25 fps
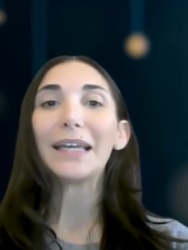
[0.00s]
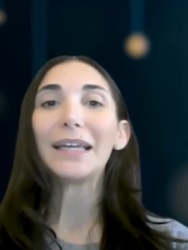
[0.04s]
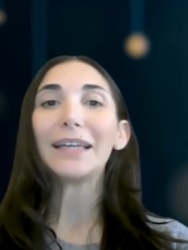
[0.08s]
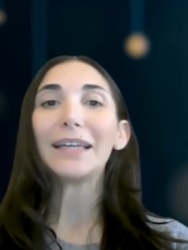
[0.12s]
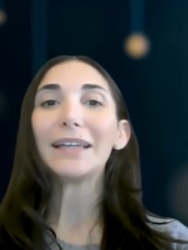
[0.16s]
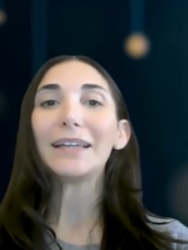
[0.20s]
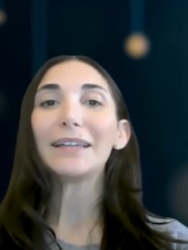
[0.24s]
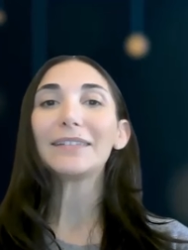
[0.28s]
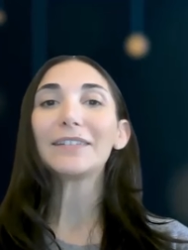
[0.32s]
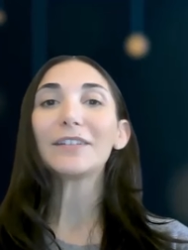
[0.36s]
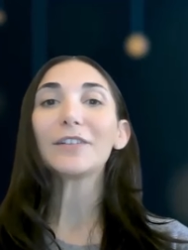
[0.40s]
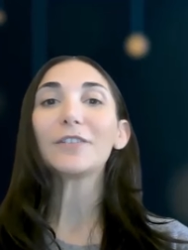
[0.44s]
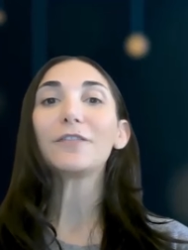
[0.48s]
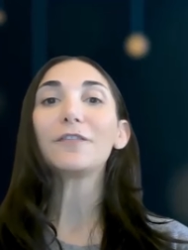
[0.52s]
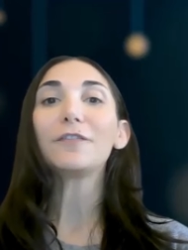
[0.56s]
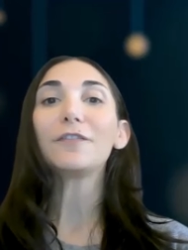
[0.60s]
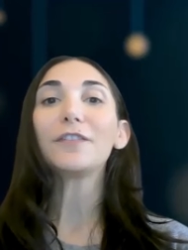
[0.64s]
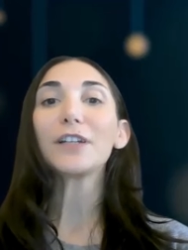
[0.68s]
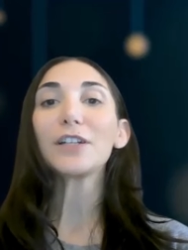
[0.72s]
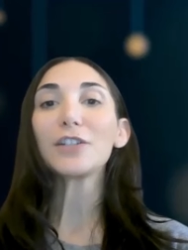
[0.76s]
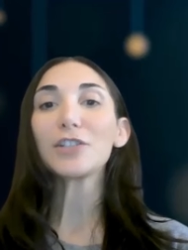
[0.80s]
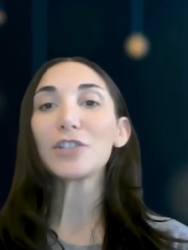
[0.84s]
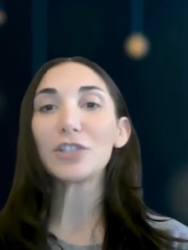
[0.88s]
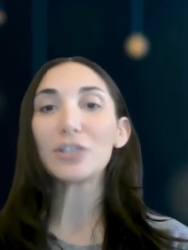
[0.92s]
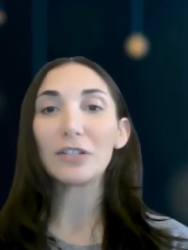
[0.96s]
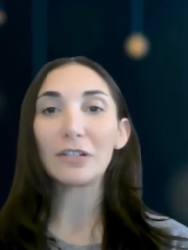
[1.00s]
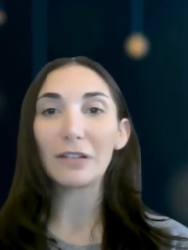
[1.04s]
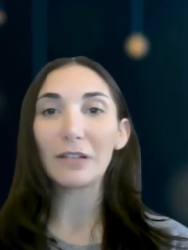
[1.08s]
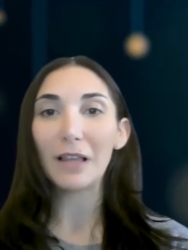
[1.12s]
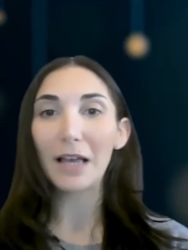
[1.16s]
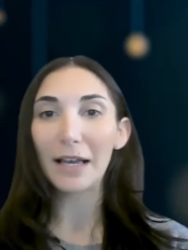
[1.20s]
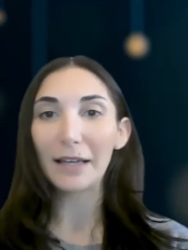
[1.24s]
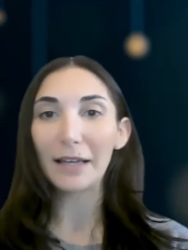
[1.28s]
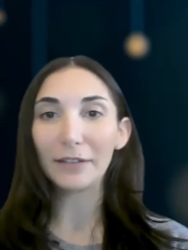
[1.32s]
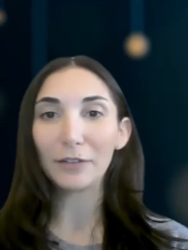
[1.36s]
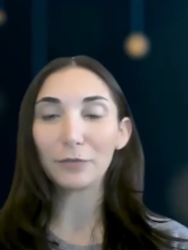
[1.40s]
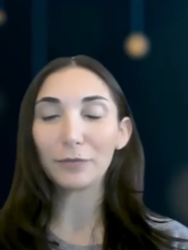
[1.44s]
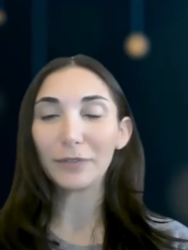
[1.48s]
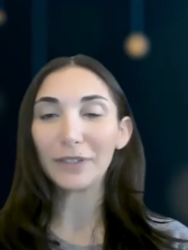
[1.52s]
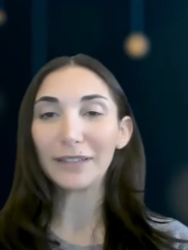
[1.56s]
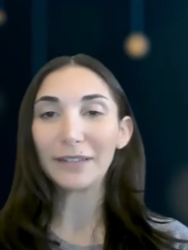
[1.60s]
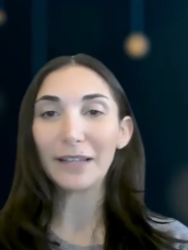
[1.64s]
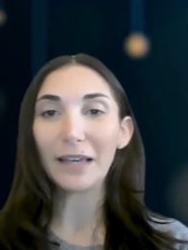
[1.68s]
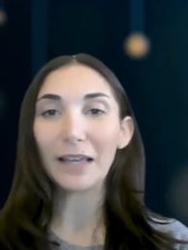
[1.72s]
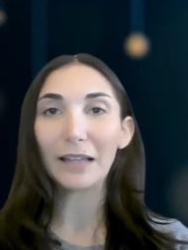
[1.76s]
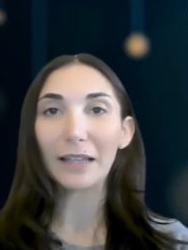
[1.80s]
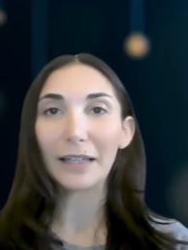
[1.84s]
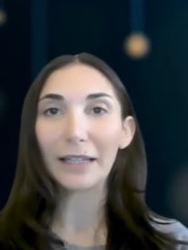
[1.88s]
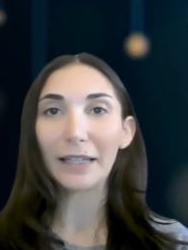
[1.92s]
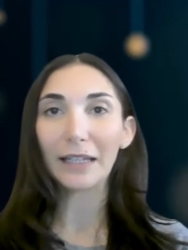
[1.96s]
It's a fictionalized
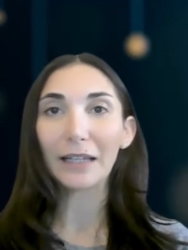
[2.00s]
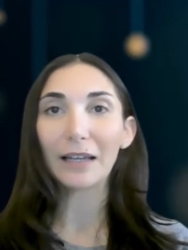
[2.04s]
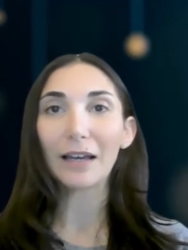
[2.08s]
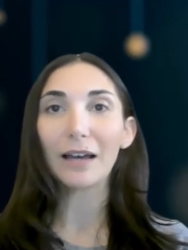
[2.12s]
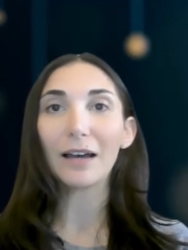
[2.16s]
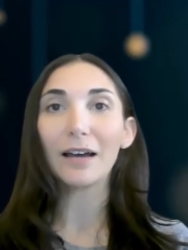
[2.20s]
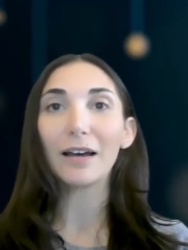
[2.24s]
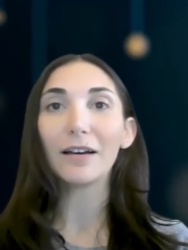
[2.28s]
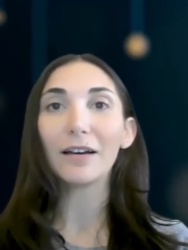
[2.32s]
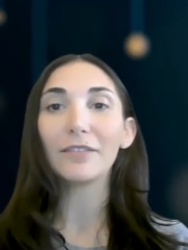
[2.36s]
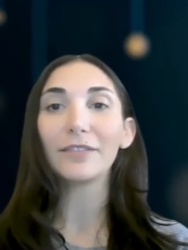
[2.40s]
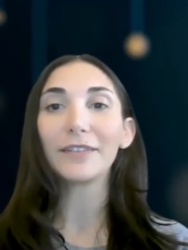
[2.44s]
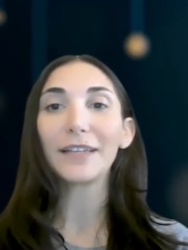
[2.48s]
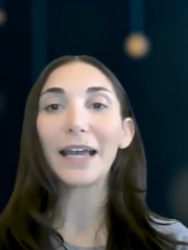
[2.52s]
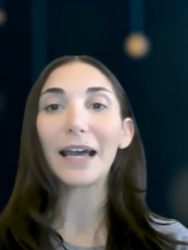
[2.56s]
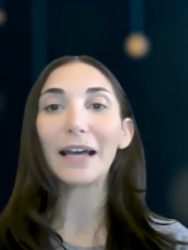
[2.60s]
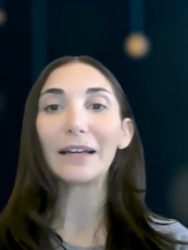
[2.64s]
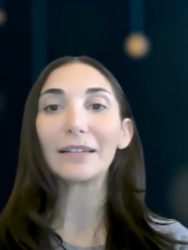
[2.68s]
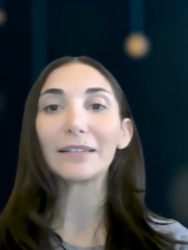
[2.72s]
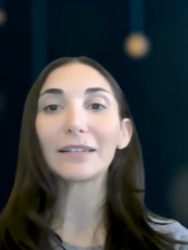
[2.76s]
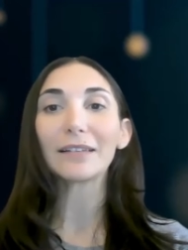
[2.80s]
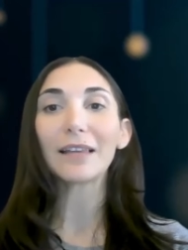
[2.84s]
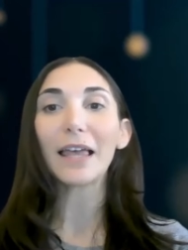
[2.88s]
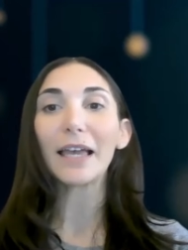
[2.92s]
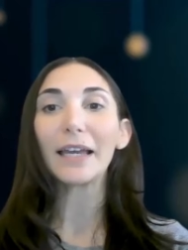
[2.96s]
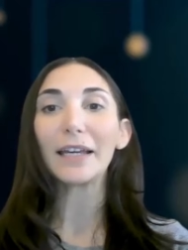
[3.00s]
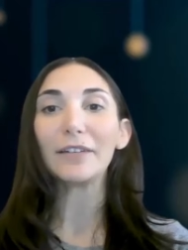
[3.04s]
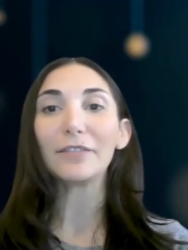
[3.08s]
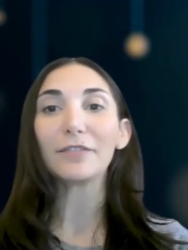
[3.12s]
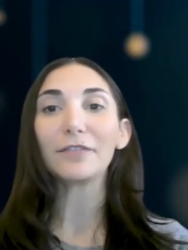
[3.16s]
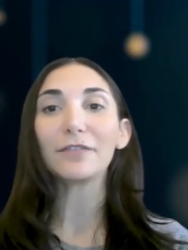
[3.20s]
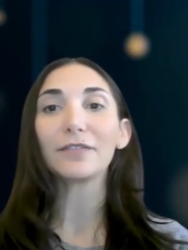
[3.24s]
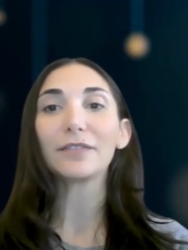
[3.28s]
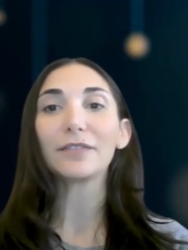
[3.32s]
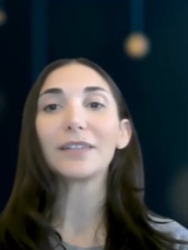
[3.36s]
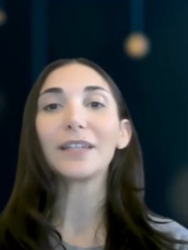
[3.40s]
retelling of Gadd's life,